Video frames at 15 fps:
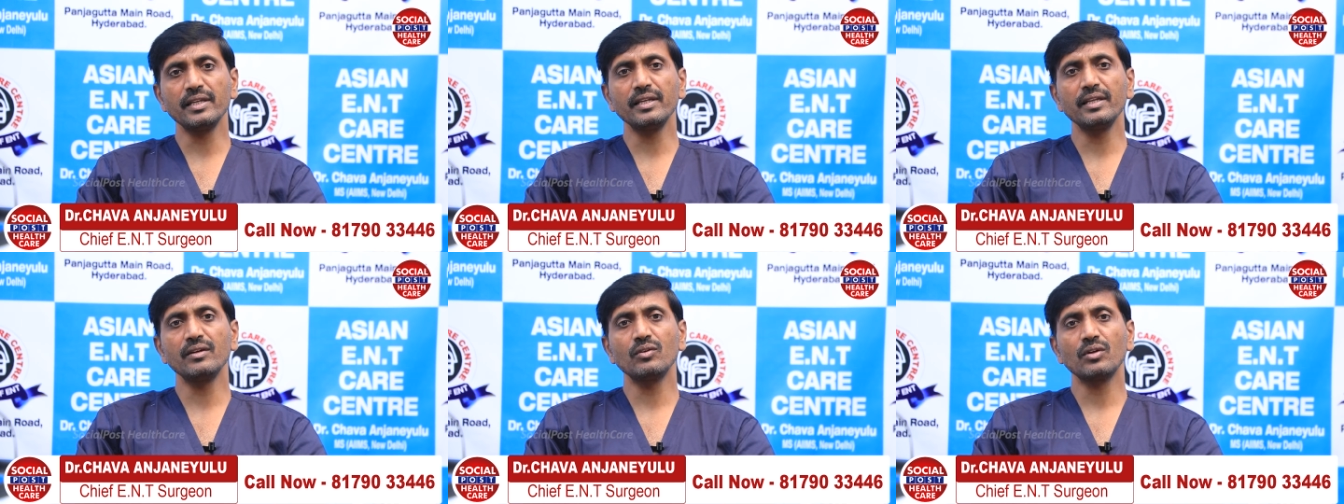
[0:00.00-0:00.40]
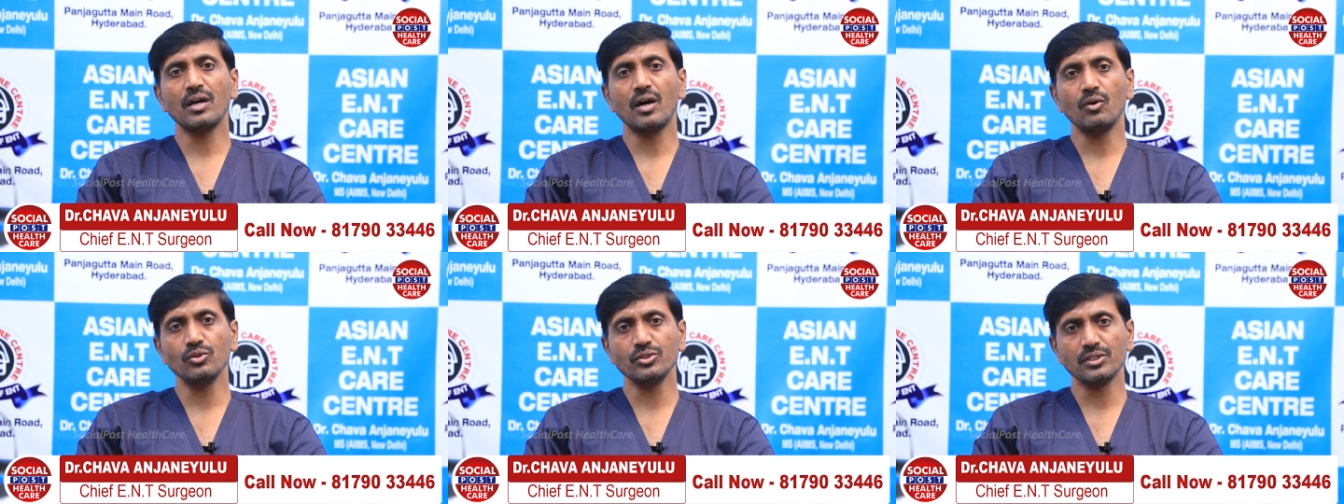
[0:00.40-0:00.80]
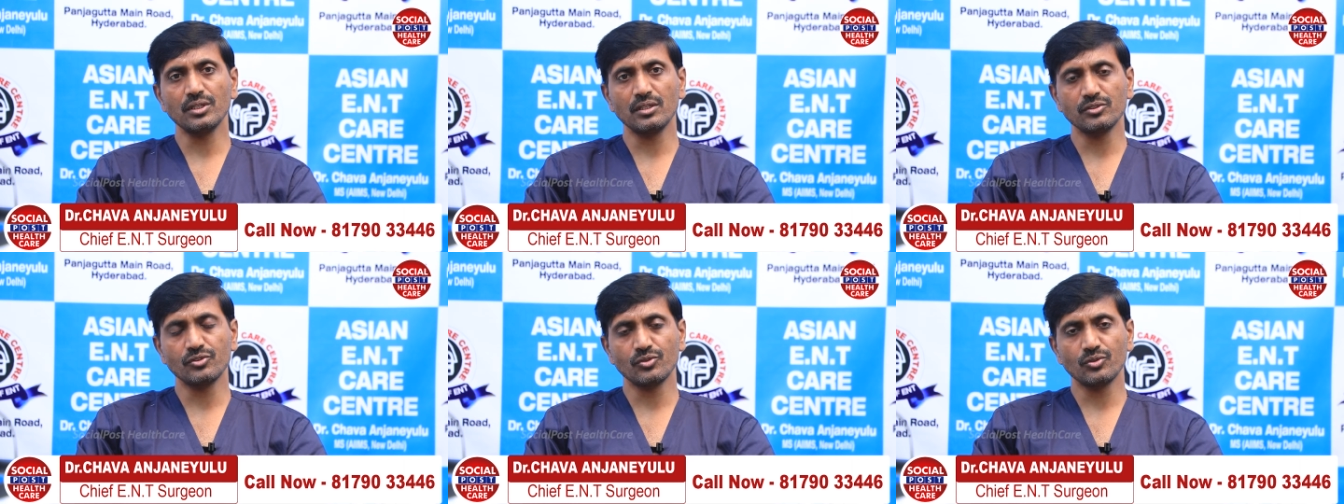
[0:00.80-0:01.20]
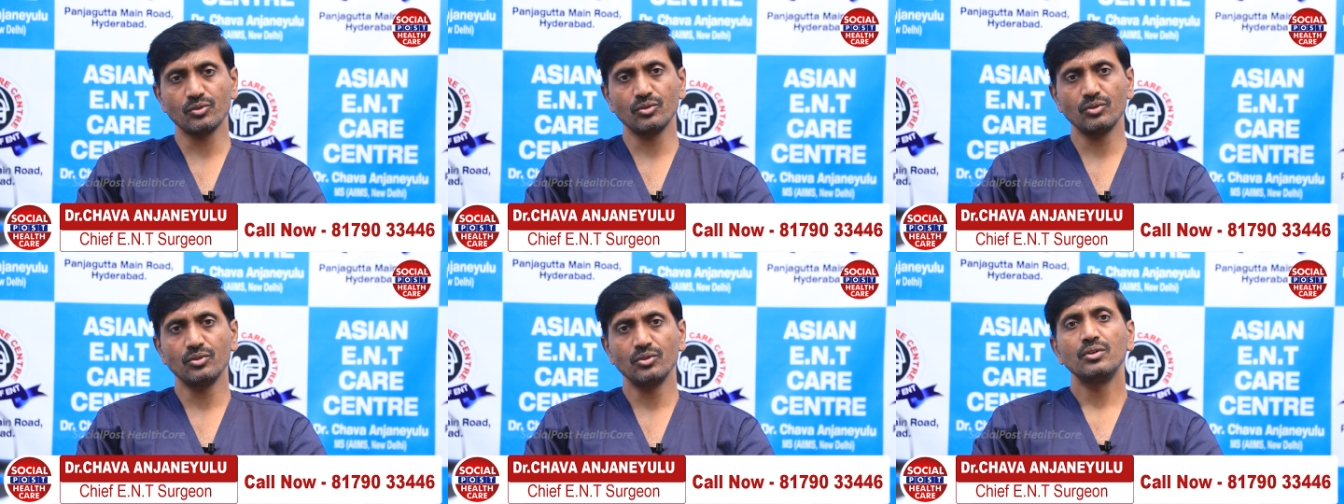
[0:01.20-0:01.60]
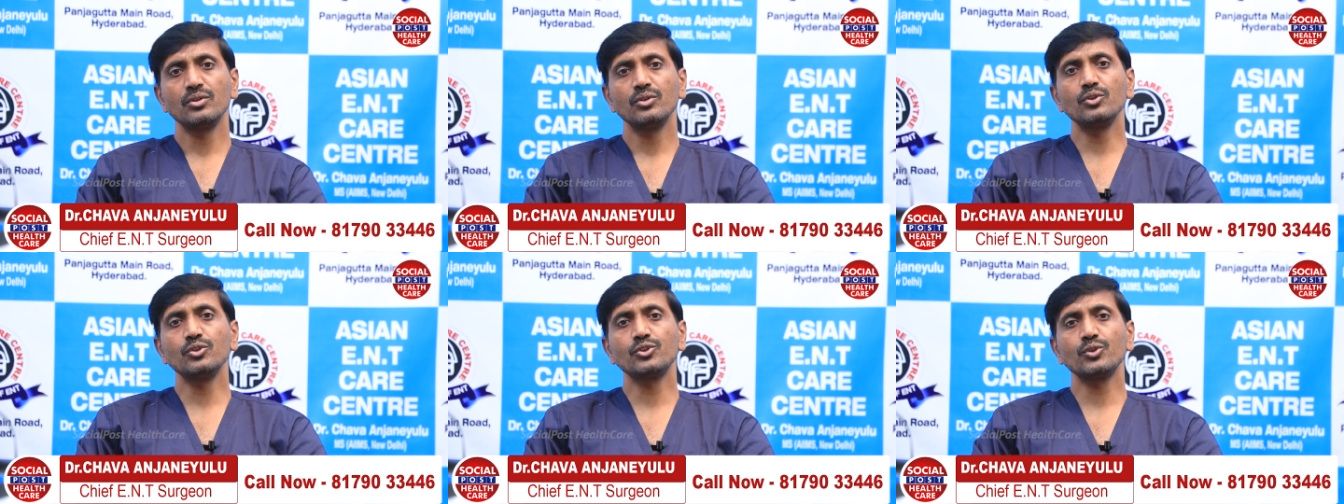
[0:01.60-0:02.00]
in your house also,
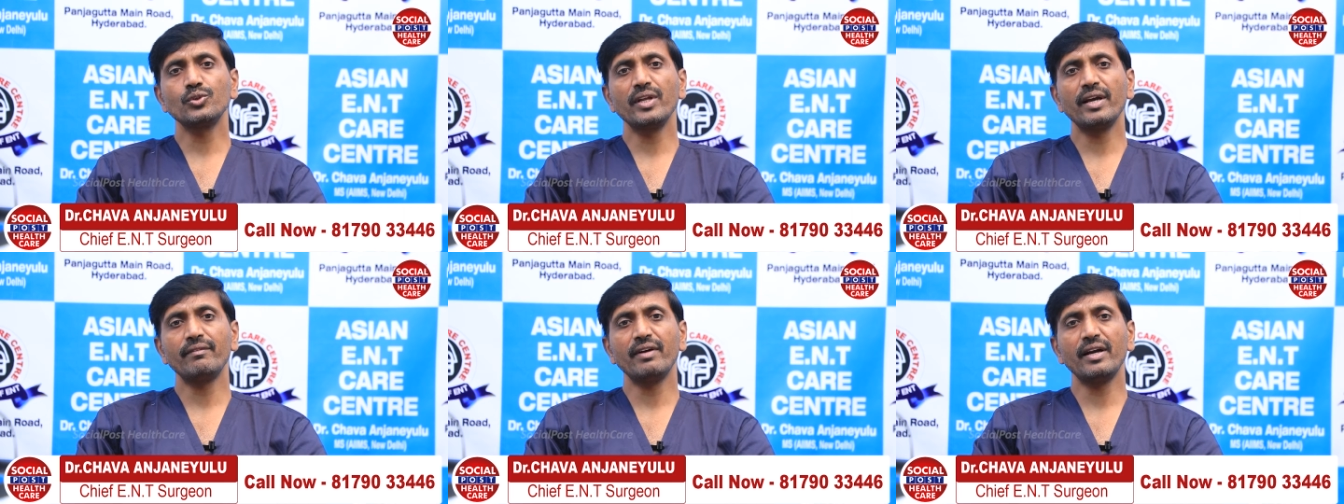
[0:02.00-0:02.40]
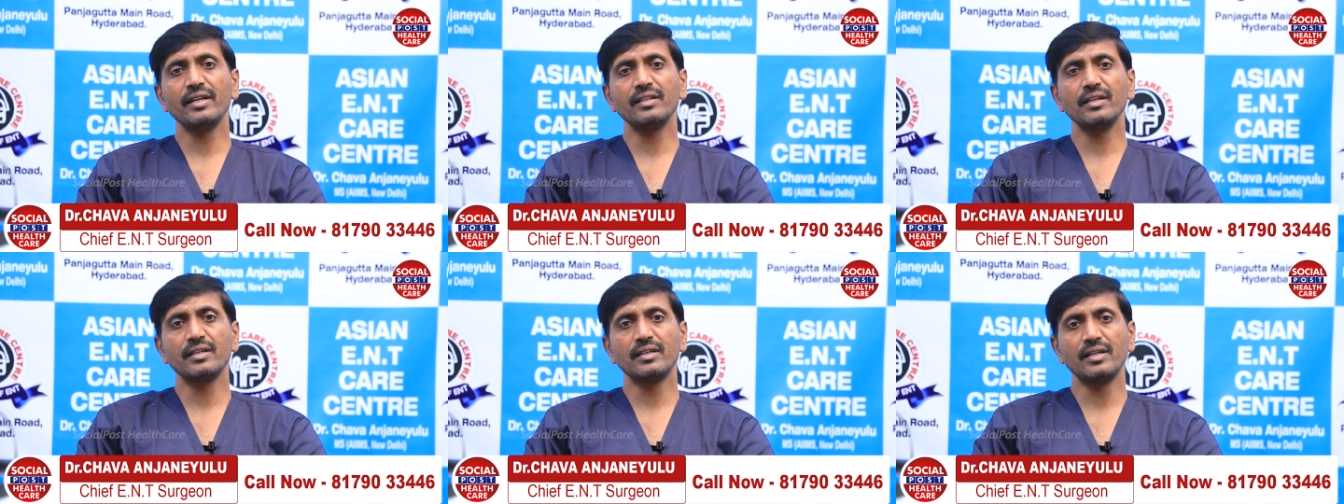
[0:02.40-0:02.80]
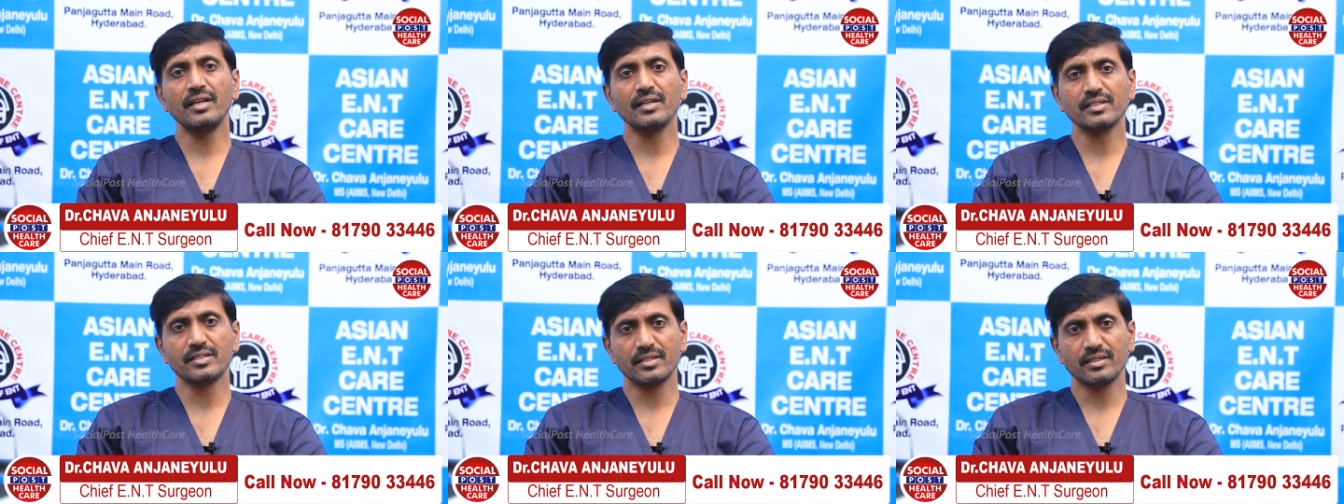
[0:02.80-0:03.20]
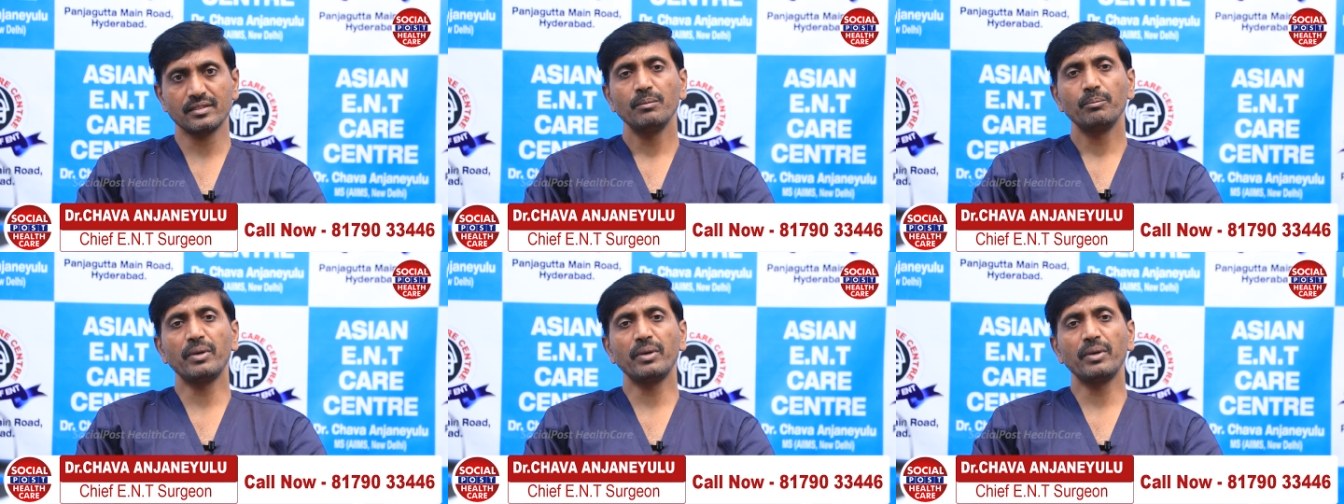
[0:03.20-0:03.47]
you should avoid the dust.